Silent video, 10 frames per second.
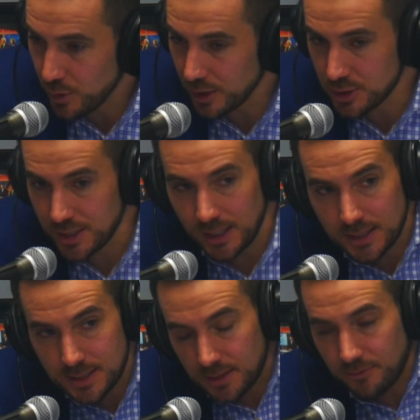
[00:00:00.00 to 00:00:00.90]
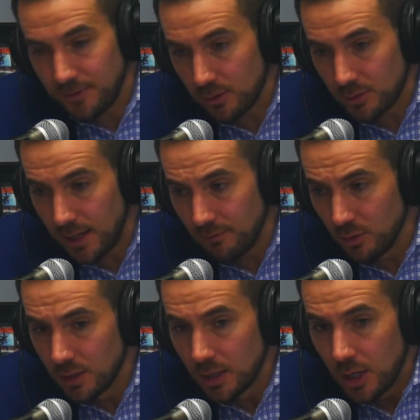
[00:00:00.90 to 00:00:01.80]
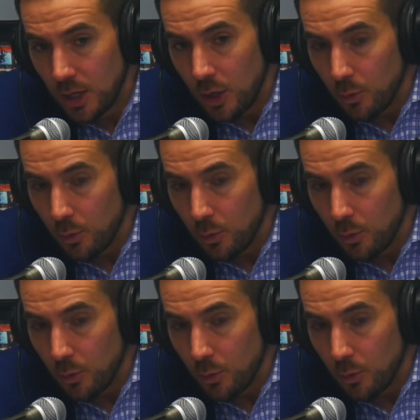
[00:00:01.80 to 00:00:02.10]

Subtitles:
because we are seeing this at the federal level.